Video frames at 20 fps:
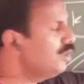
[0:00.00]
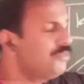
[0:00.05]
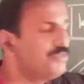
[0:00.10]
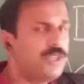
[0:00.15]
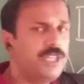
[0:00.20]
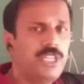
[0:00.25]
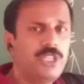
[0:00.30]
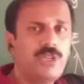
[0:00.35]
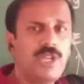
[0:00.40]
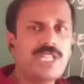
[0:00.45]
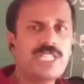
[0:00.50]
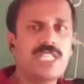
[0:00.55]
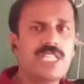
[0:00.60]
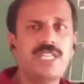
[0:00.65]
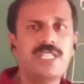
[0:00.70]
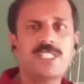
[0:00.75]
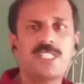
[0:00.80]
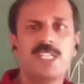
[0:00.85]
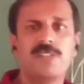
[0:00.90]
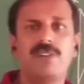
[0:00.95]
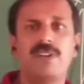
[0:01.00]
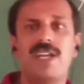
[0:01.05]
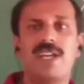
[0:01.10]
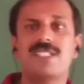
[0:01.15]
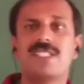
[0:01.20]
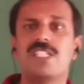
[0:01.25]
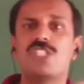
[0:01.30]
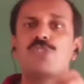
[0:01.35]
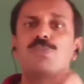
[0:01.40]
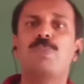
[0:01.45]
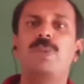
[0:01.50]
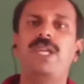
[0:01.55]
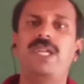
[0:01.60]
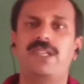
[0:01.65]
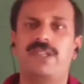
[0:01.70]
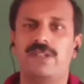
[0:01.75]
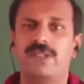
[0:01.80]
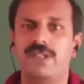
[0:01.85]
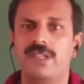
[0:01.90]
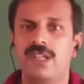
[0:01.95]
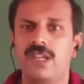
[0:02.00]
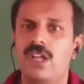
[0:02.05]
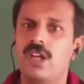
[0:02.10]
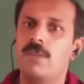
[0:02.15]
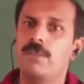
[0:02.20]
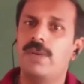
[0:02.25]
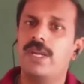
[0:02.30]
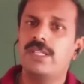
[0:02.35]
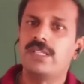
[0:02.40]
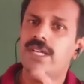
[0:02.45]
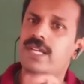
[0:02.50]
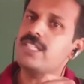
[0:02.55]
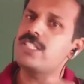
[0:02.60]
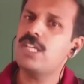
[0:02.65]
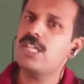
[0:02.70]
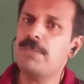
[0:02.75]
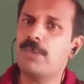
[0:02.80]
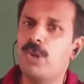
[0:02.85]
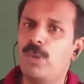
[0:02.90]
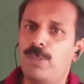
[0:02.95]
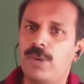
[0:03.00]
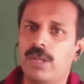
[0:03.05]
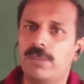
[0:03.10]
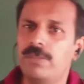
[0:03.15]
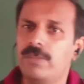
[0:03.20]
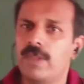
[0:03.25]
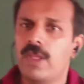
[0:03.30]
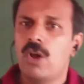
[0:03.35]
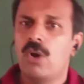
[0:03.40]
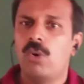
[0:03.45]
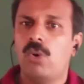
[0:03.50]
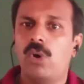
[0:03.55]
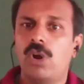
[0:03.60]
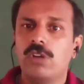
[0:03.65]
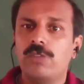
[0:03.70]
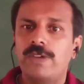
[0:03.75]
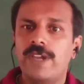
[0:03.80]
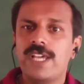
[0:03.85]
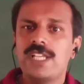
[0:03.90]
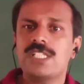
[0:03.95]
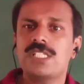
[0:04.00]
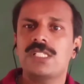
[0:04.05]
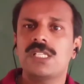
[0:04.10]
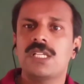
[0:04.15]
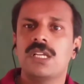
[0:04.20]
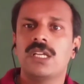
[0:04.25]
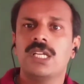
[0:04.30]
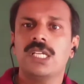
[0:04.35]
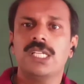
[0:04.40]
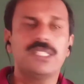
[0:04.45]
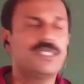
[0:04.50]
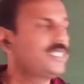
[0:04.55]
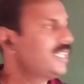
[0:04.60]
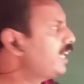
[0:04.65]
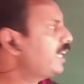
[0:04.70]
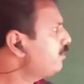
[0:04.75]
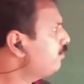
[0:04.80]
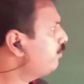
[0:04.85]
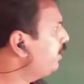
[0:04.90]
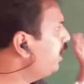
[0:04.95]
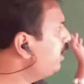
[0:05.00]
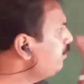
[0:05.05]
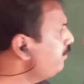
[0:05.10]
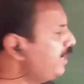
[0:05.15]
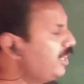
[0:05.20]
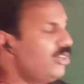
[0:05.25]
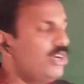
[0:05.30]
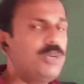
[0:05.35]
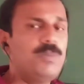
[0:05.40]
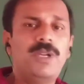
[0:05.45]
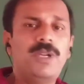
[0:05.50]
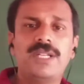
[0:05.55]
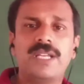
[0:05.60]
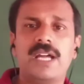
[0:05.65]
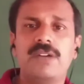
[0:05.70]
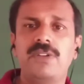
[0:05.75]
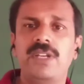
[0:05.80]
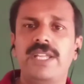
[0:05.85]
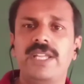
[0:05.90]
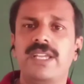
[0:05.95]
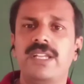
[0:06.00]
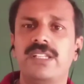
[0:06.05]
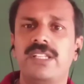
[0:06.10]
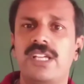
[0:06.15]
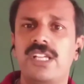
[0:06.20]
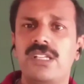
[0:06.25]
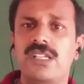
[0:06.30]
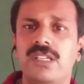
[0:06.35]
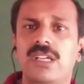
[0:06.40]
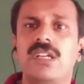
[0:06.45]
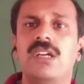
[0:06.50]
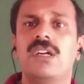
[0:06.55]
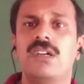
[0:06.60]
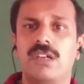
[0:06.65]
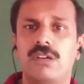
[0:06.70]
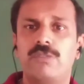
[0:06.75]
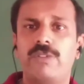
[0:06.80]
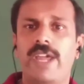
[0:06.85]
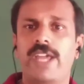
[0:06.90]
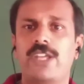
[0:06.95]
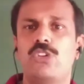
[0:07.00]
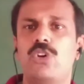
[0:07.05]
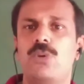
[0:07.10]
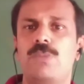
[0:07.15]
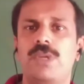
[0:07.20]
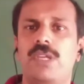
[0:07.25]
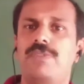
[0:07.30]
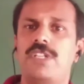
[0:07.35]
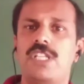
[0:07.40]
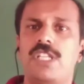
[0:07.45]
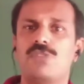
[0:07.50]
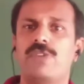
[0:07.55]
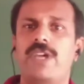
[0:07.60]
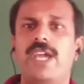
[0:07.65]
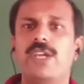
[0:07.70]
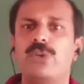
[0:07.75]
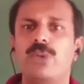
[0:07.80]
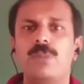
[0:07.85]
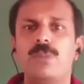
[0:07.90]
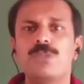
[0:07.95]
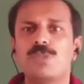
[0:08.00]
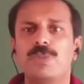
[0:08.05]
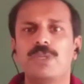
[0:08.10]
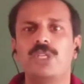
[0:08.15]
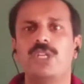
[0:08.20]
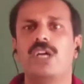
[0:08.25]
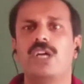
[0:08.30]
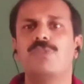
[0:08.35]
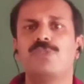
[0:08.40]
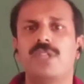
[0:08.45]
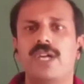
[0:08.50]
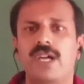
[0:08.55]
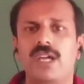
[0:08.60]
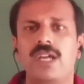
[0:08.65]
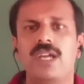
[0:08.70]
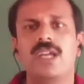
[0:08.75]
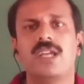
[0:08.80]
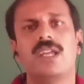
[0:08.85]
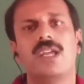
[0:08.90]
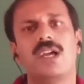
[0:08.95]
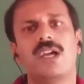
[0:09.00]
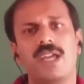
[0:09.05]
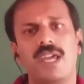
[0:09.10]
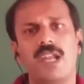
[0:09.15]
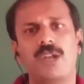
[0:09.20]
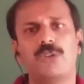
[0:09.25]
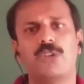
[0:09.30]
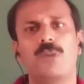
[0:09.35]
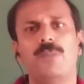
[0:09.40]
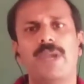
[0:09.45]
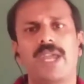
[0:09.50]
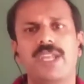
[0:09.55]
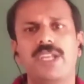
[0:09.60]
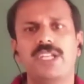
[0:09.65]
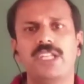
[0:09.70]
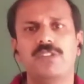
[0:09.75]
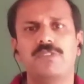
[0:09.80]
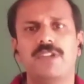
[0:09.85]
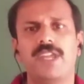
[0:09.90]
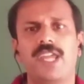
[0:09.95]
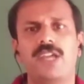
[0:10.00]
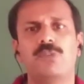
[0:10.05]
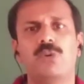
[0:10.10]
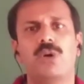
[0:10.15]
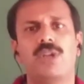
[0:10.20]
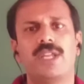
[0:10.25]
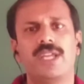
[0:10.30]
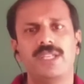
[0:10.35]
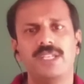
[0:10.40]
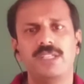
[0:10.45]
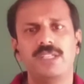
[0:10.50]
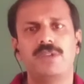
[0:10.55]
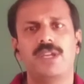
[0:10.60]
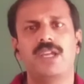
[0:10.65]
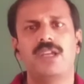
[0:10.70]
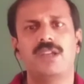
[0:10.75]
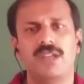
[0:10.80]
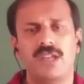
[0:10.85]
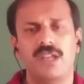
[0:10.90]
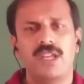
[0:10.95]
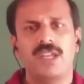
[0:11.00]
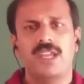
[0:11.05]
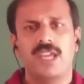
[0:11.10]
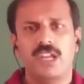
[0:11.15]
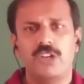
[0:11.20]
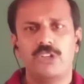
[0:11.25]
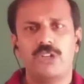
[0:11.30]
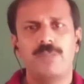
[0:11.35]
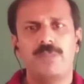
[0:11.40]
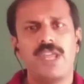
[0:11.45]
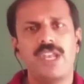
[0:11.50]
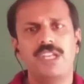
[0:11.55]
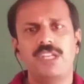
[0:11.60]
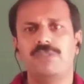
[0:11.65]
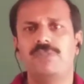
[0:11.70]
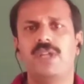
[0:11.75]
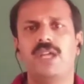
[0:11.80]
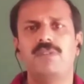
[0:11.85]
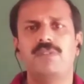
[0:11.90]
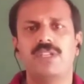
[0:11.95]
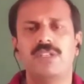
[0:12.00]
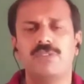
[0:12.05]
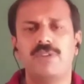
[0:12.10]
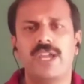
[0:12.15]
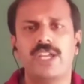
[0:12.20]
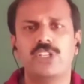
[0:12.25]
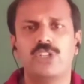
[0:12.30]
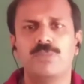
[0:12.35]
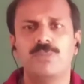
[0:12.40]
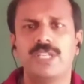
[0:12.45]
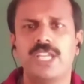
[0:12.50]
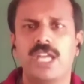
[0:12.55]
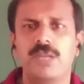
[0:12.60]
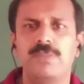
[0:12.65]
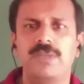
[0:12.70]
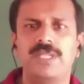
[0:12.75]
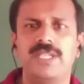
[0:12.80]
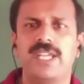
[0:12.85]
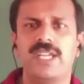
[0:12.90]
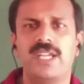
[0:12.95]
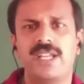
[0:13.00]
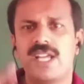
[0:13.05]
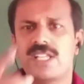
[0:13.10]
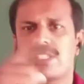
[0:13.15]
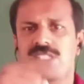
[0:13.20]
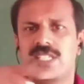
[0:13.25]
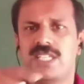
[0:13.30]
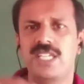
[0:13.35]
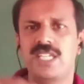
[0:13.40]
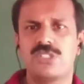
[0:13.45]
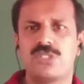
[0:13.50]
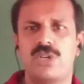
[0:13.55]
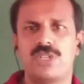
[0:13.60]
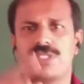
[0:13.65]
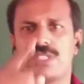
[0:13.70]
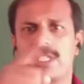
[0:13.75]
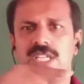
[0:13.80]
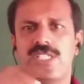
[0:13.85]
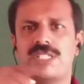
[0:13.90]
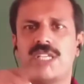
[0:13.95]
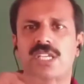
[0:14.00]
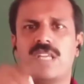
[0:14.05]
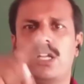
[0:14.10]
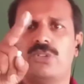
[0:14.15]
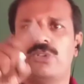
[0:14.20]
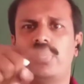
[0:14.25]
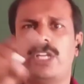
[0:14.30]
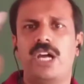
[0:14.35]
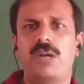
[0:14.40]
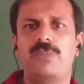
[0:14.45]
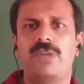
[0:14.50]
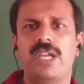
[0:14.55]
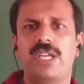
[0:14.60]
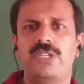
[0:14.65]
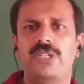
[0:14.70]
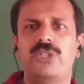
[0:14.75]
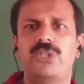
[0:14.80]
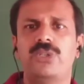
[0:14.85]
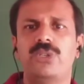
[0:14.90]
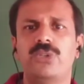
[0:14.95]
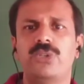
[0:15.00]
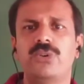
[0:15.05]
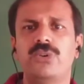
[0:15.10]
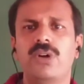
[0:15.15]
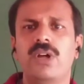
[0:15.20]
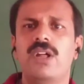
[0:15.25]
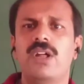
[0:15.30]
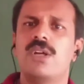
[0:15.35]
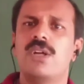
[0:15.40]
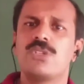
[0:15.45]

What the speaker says: frequency is given as the speed. But there is a problem. Always that wave may not be traveling in the vacuum. If it is vacuum, speed of the electromagnetic wave or any wave, electromagnetic wave in vacuum can be taken as c. So c is equal to lambda into nu.